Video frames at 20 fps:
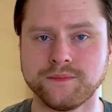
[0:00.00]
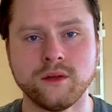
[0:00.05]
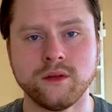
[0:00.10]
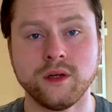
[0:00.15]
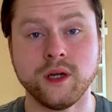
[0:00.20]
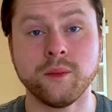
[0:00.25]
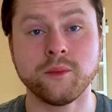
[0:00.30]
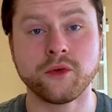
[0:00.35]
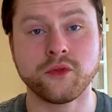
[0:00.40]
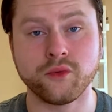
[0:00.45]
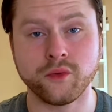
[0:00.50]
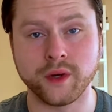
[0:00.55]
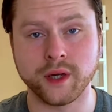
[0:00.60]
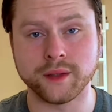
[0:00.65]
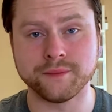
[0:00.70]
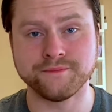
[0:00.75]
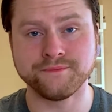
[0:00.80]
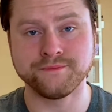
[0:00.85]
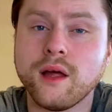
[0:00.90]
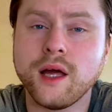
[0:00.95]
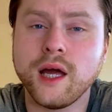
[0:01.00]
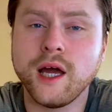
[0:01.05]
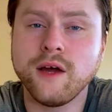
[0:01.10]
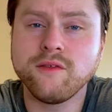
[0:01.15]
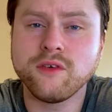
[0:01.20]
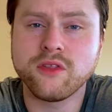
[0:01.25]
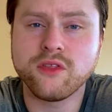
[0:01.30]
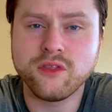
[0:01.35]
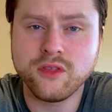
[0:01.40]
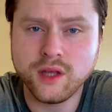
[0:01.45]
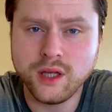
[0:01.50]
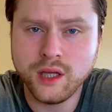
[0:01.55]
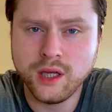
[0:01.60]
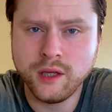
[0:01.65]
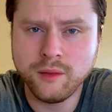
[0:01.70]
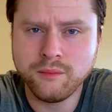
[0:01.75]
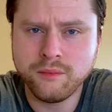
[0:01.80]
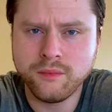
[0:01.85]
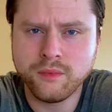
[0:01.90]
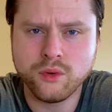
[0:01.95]
Number 3, have a
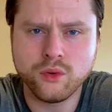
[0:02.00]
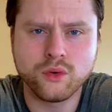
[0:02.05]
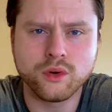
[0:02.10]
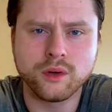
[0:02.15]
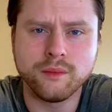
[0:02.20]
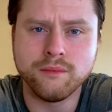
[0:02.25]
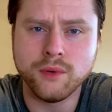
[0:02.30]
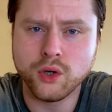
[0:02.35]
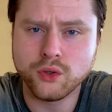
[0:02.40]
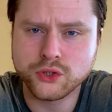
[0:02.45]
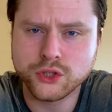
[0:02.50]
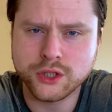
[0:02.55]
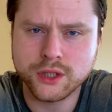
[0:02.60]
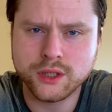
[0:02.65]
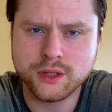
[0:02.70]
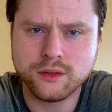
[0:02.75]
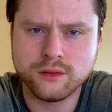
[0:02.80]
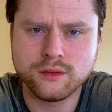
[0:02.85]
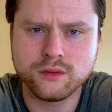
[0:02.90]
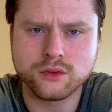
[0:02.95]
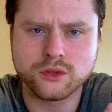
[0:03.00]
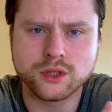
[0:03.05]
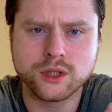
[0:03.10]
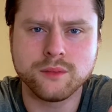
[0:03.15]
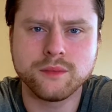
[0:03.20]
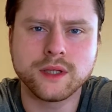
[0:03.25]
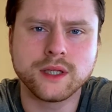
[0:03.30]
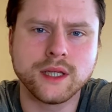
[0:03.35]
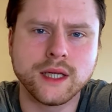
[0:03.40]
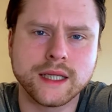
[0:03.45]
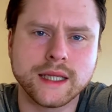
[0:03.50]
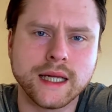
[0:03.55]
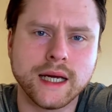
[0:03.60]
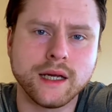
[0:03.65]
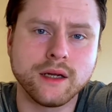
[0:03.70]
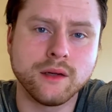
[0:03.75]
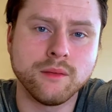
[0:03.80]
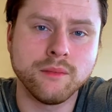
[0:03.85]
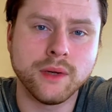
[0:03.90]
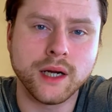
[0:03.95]
theme or an emotion or something like that
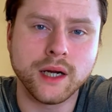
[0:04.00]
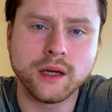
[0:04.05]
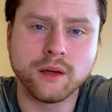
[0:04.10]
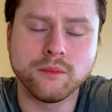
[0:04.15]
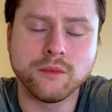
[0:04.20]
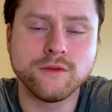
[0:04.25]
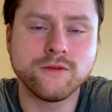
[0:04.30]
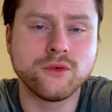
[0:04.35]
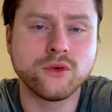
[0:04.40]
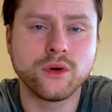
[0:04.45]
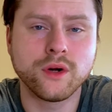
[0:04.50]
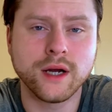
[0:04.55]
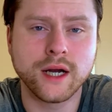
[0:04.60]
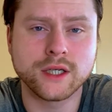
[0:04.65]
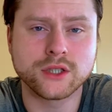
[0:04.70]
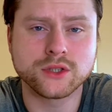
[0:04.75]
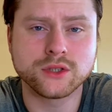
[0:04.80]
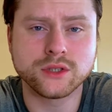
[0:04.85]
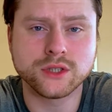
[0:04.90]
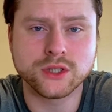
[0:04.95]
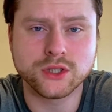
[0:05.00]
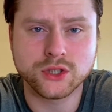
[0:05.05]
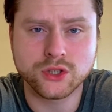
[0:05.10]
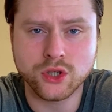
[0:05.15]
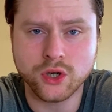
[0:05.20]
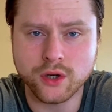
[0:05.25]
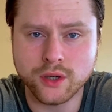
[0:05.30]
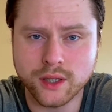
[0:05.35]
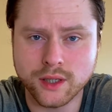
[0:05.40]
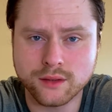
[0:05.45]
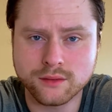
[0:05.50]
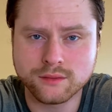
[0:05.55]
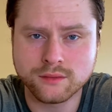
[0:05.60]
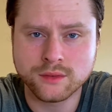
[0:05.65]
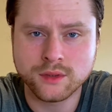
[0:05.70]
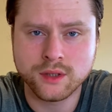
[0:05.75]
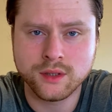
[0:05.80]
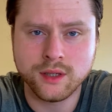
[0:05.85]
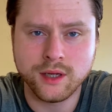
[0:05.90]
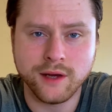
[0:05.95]
in mind before actually starting.
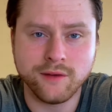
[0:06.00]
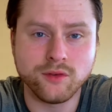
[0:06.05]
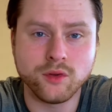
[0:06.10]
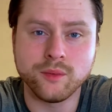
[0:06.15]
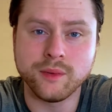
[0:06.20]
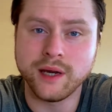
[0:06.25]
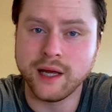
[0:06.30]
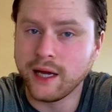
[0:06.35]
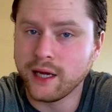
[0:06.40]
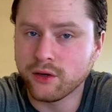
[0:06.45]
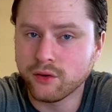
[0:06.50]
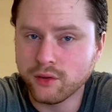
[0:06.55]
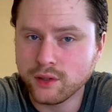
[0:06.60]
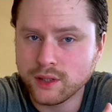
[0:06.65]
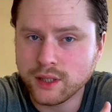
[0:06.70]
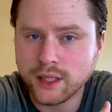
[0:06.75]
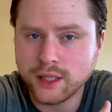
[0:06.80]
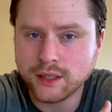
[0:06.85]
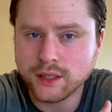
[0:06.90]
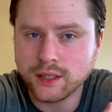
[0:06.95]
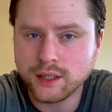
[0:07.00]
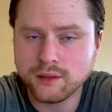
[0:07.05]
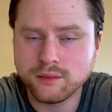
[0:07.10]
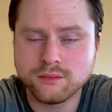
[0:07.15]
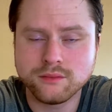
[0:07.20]
Have you been angry lately?